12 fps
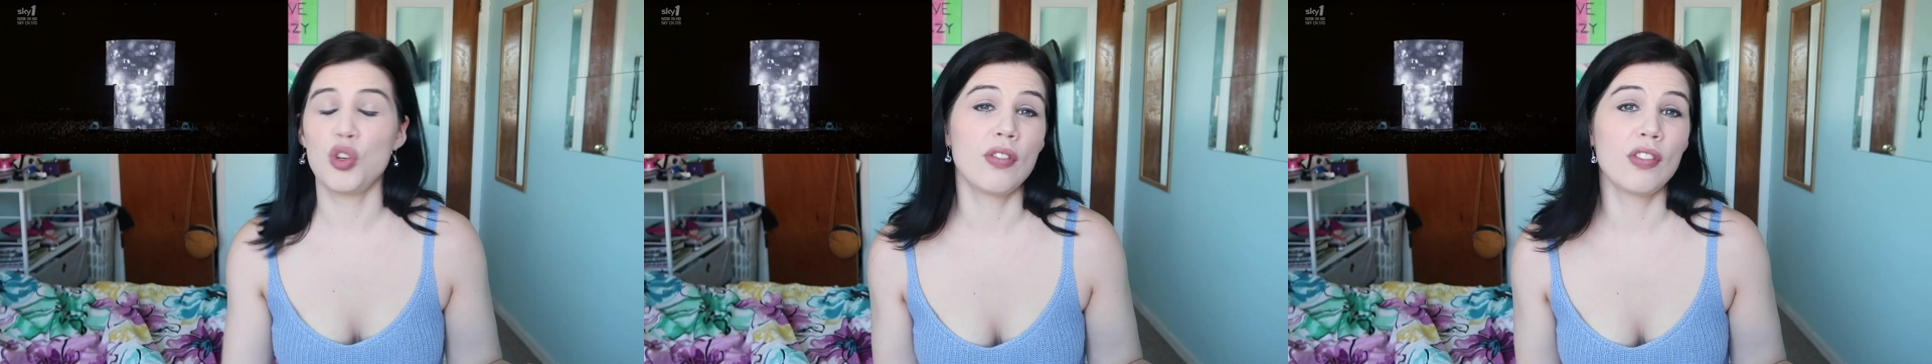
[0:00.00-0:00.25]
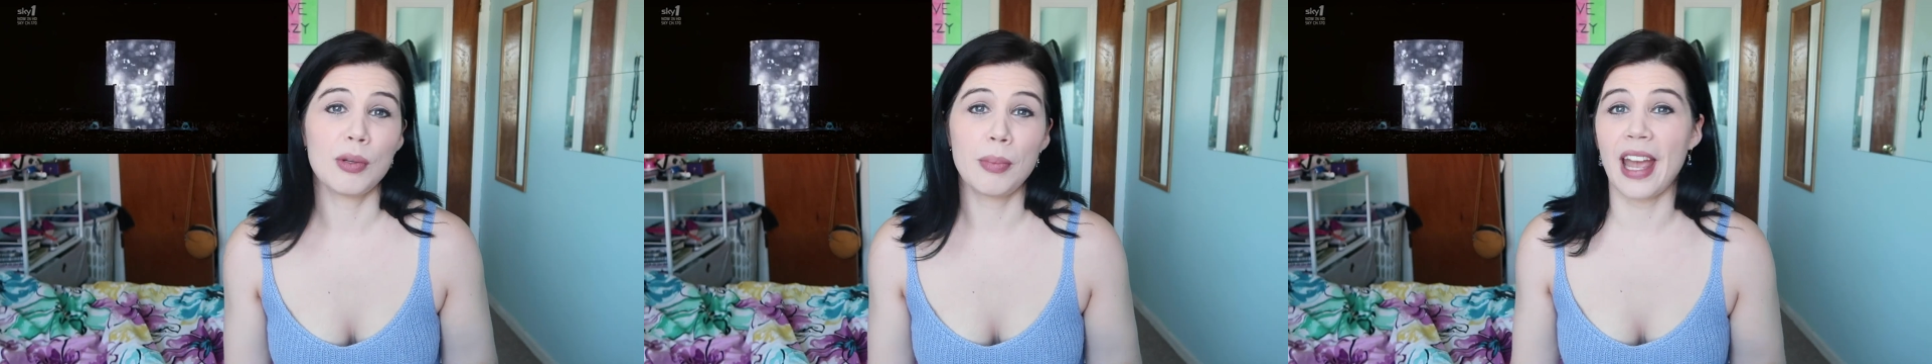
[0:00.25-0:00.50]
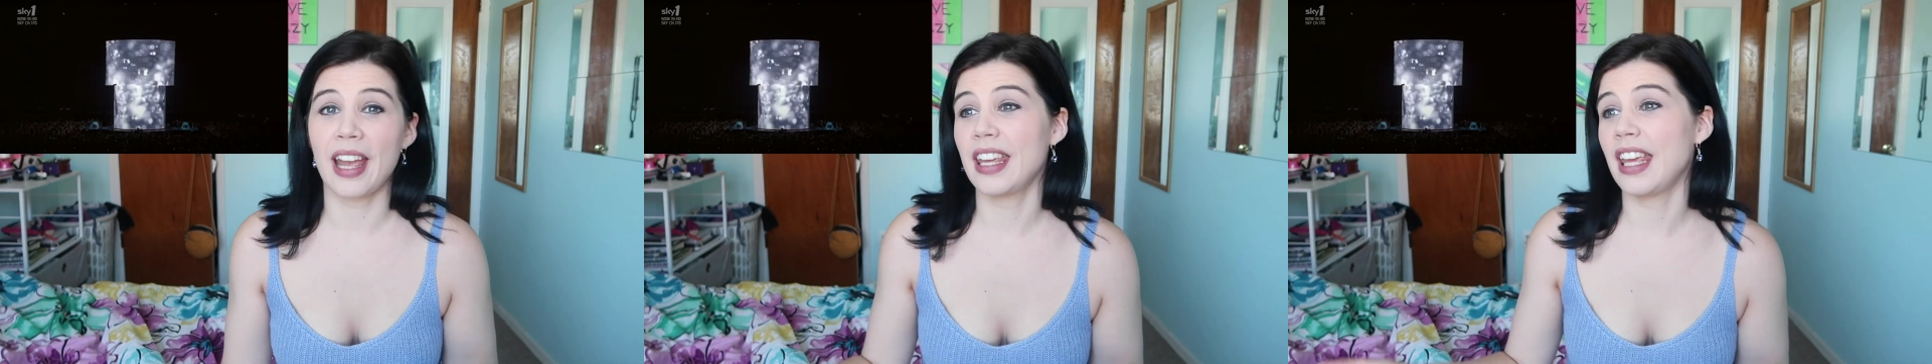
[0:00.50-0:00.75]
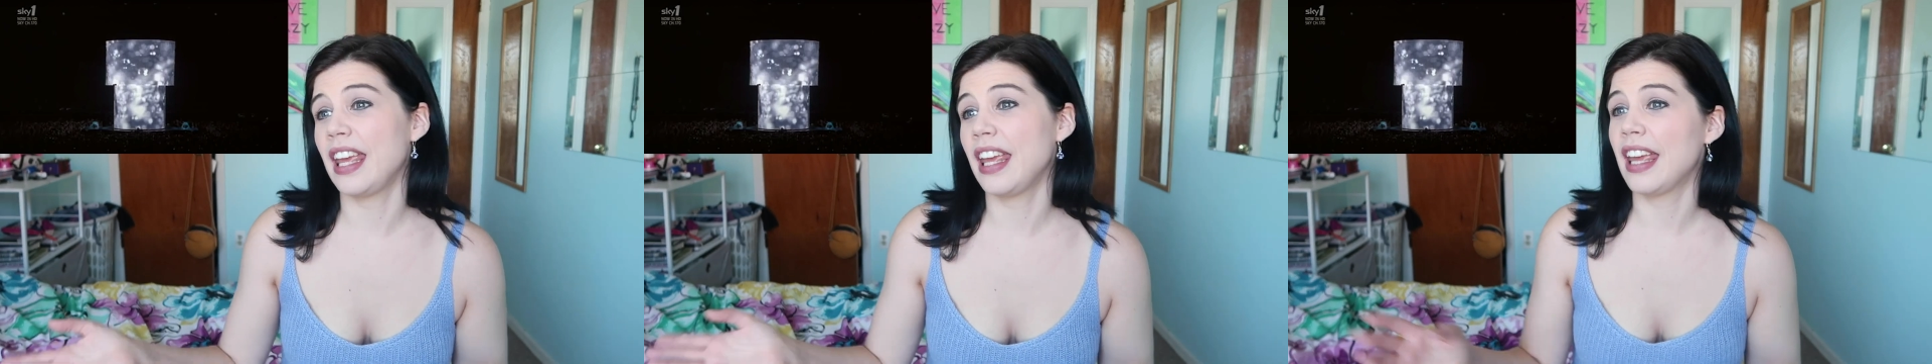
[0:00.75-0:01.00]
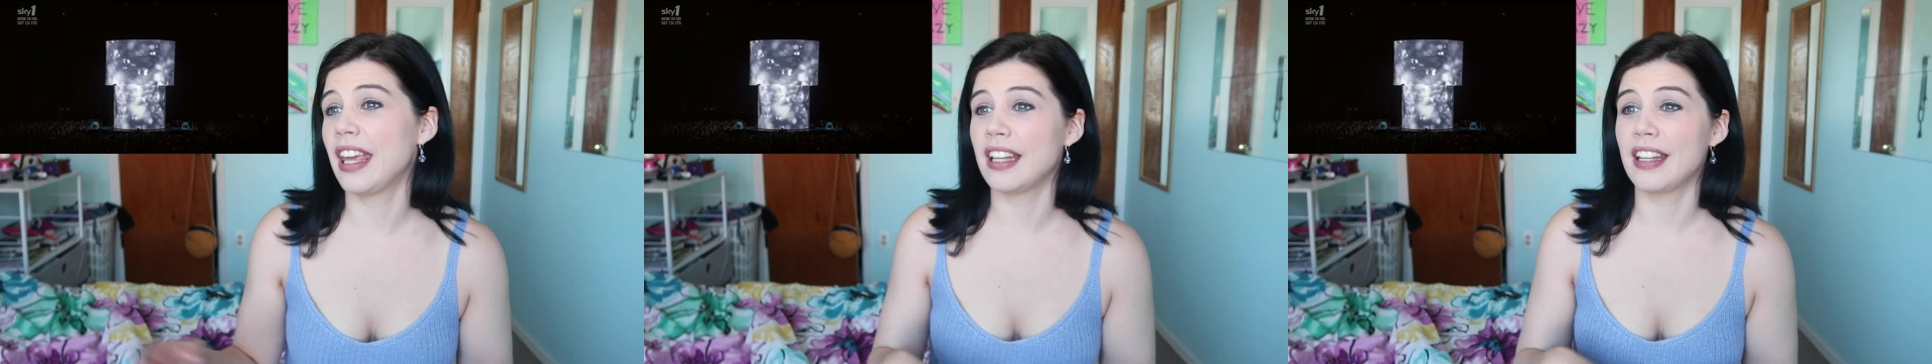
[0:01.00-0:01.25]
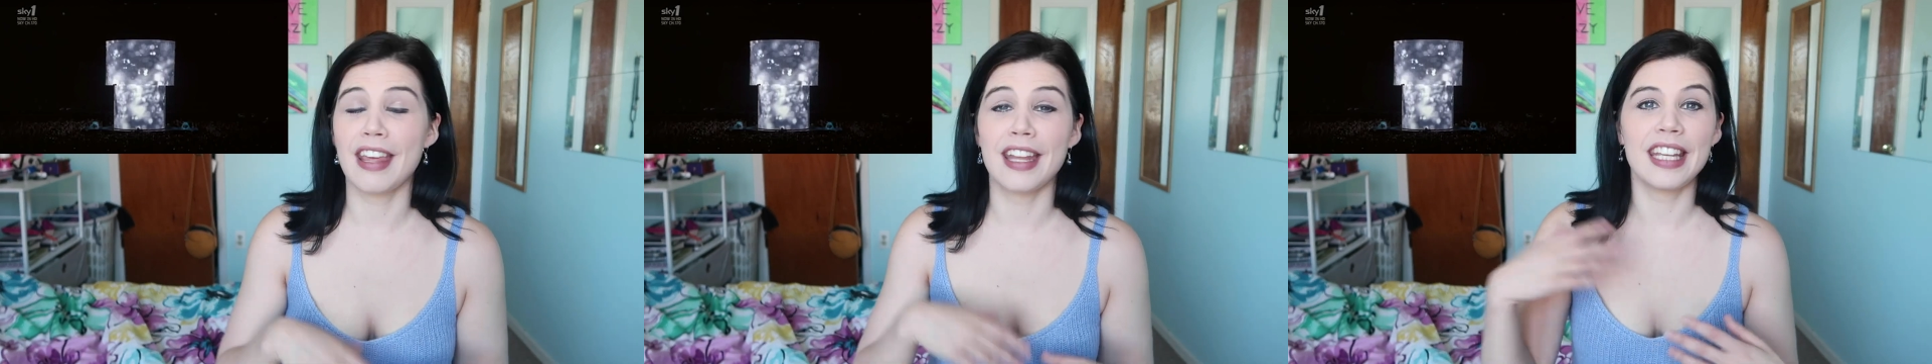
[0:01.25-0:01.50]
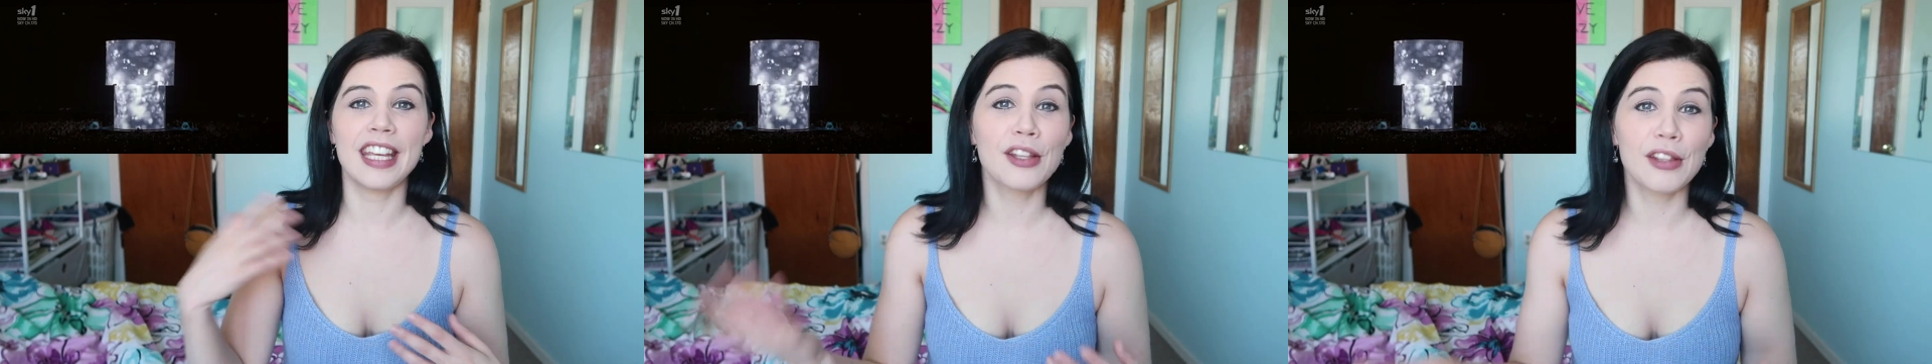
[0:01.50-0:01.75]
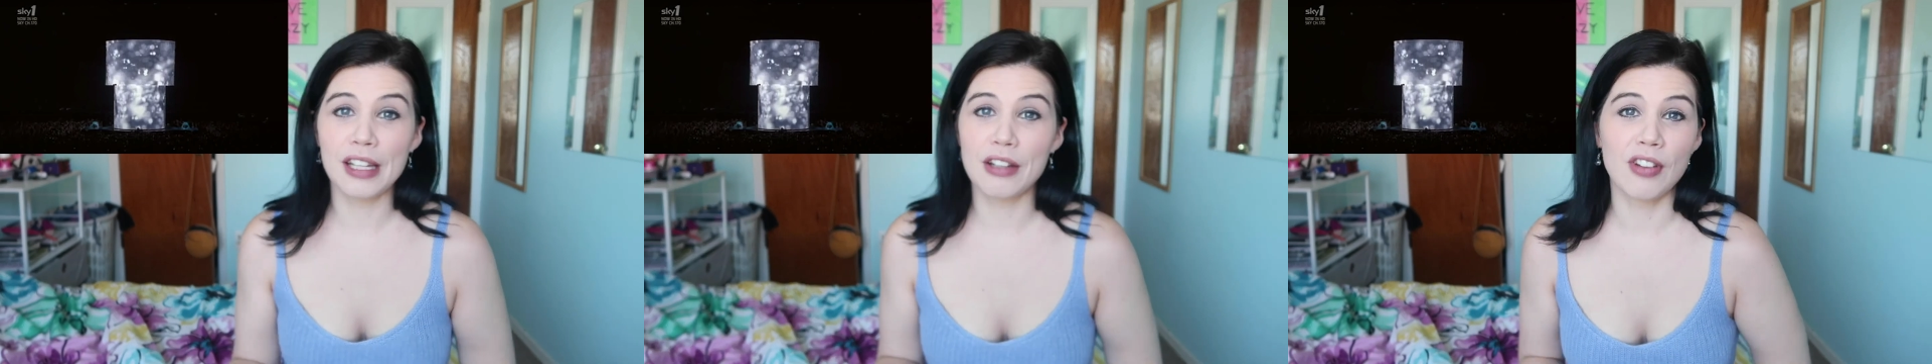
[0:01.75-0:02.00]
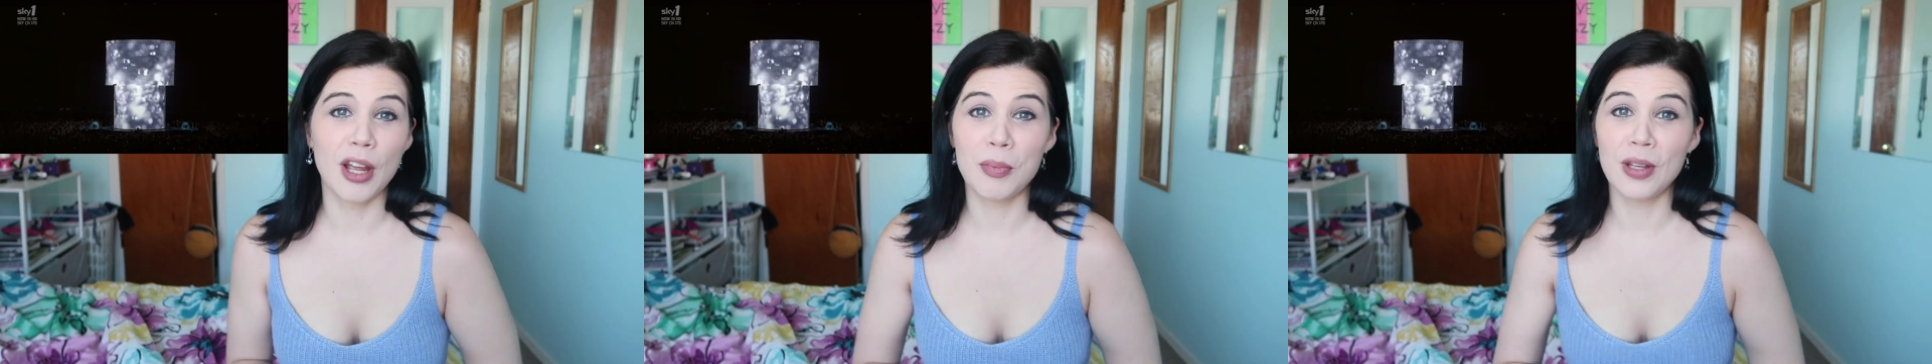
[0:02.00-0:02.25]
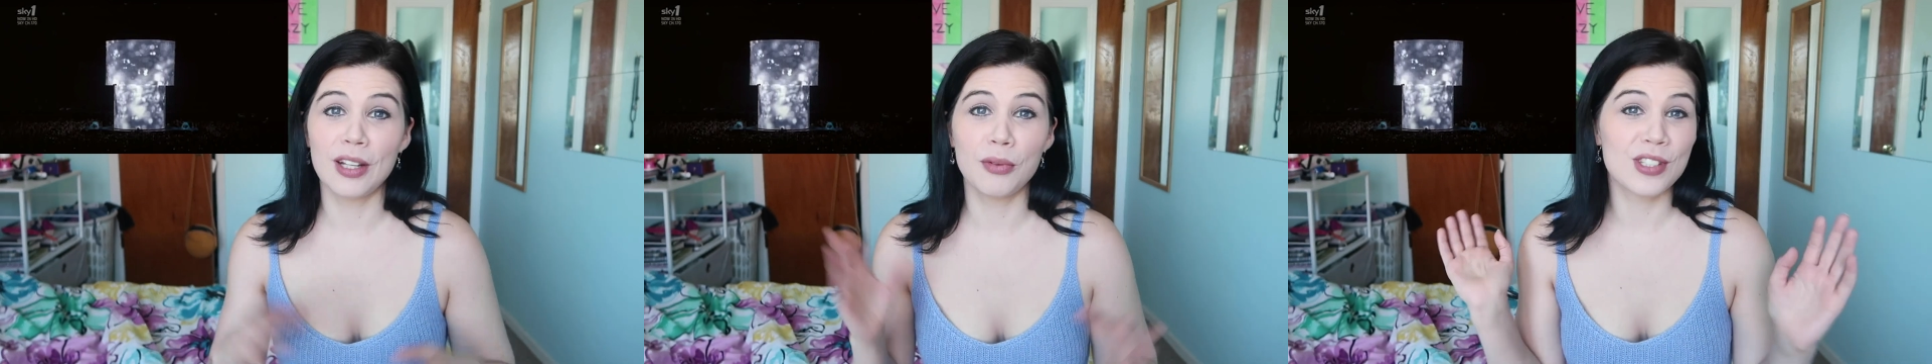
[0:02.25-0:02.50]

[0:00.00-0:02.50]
hoovered back in and then healing from it,